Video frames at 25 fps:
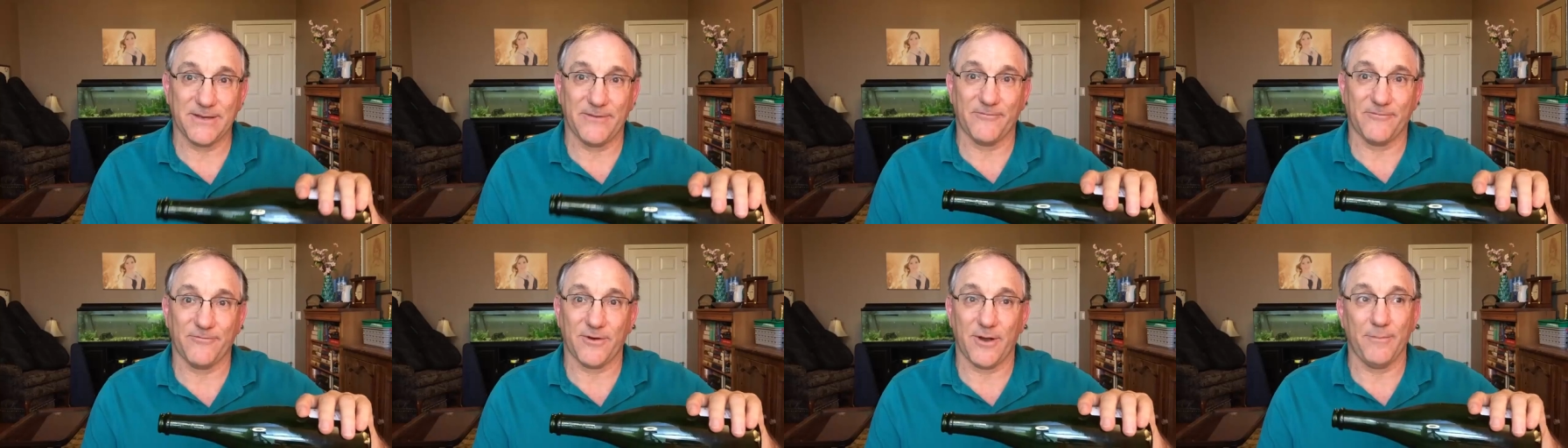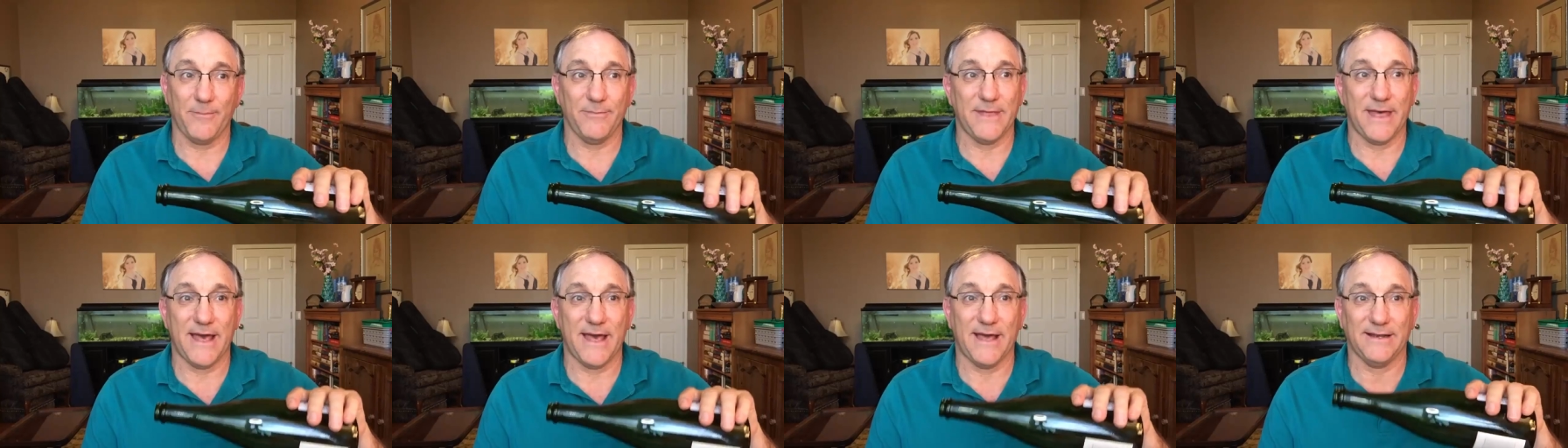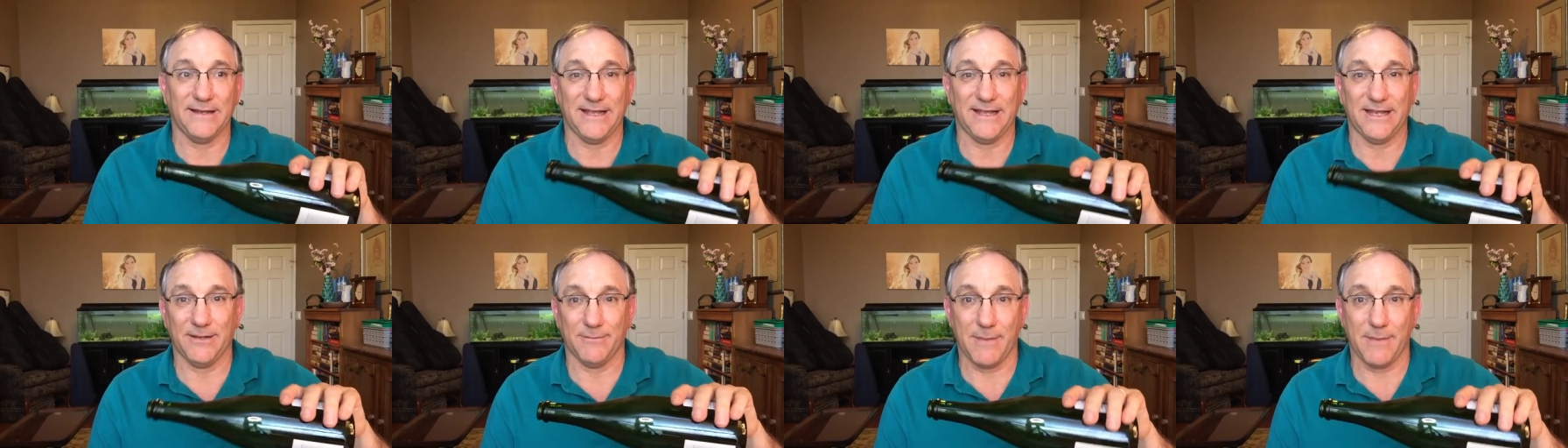some from
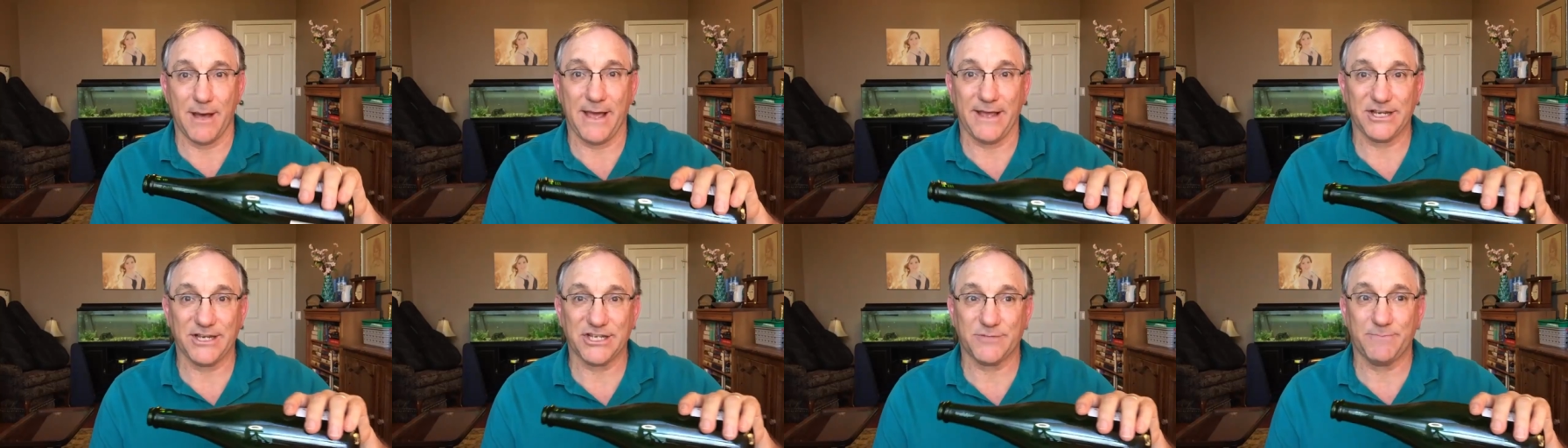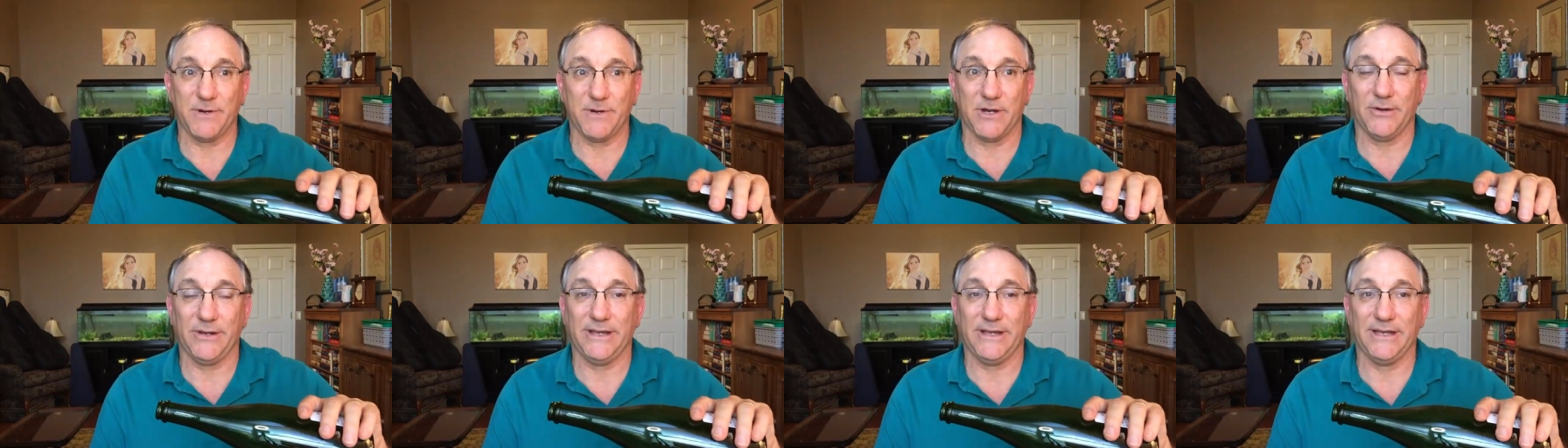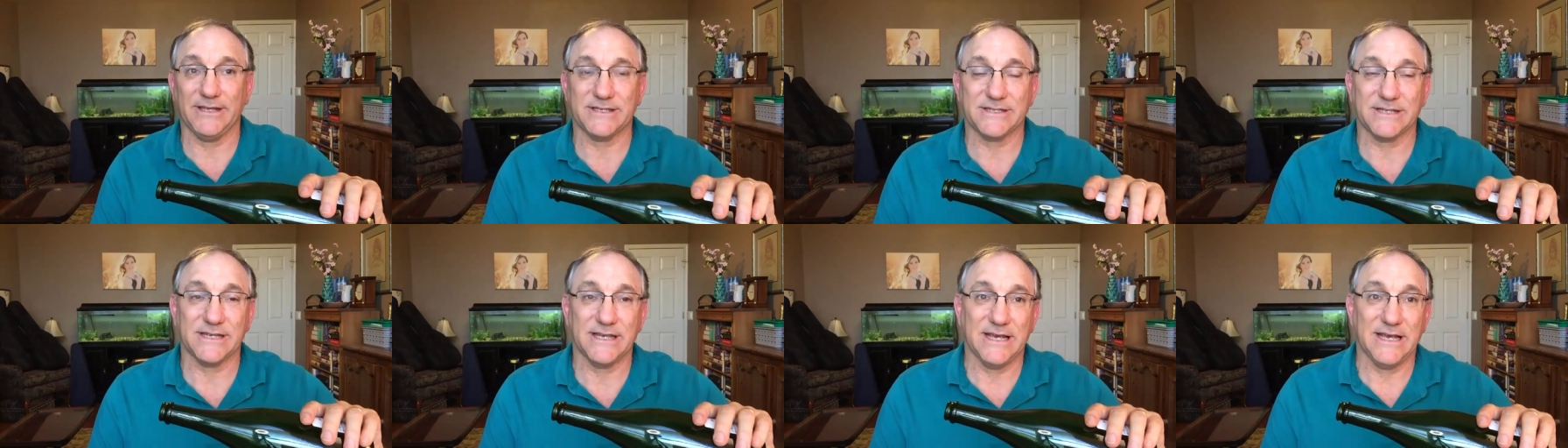that. And in my
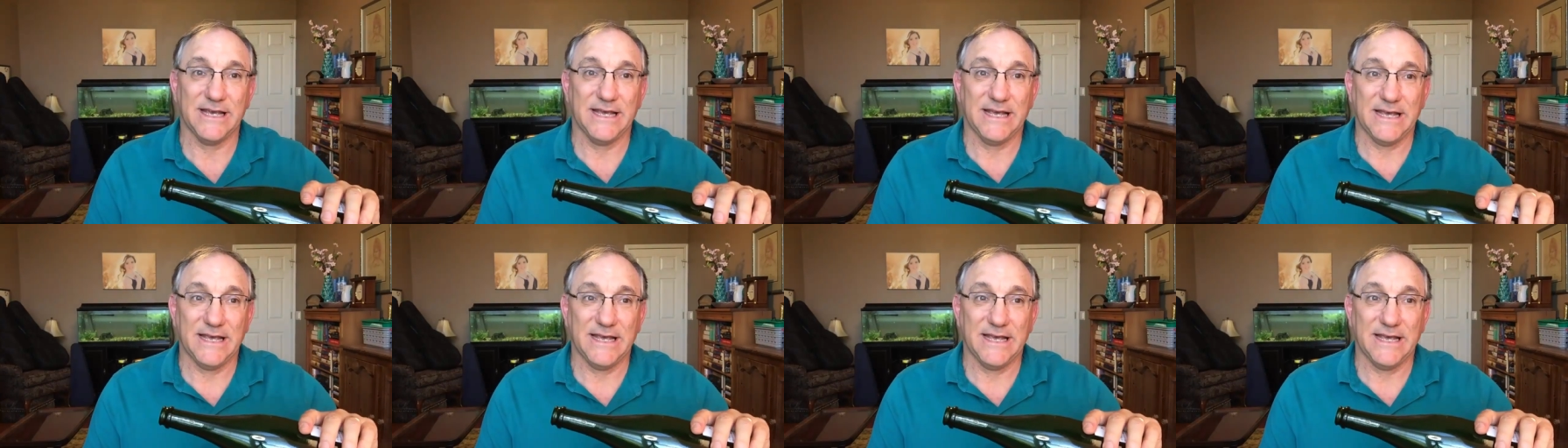experience,